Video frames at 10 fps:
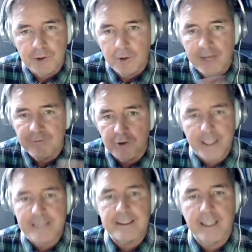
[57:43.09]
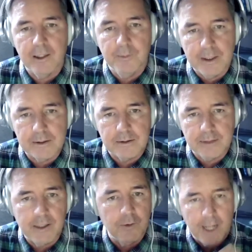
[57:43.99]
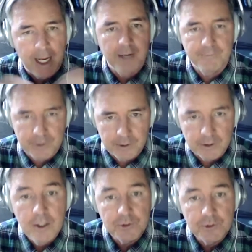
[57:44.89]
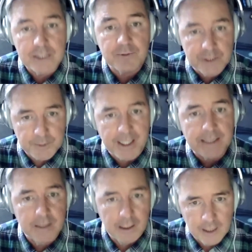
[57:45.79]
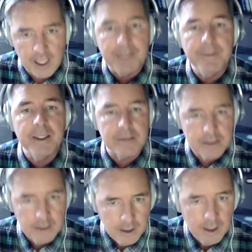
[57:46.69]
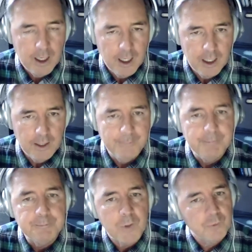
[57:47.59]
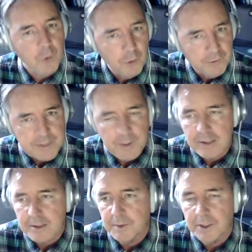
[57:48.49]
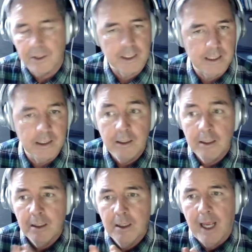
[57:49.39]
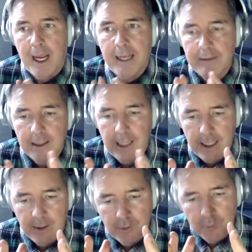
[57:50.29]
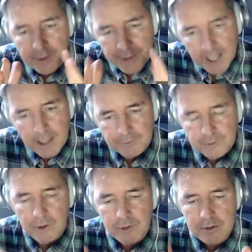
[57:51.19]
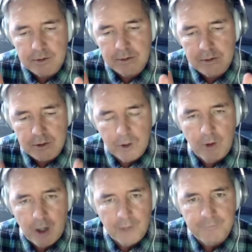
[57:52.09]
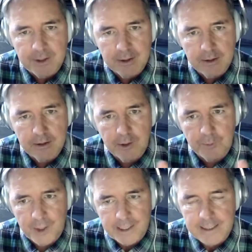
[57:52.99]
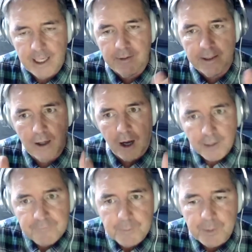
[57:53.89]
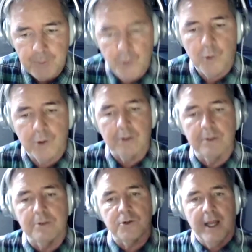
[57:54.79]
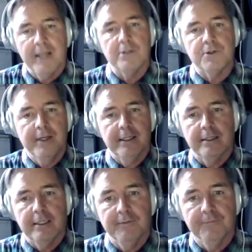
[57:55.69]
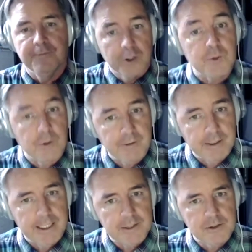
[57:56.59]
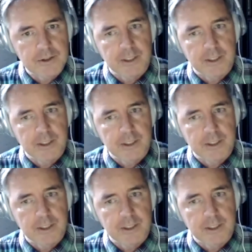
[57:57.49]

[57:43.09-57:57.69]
those basic elements. They don't have the trust, respect, alignment, role responsibility, and without those, so often they'll break down. And often people will try and treat the virtual relationship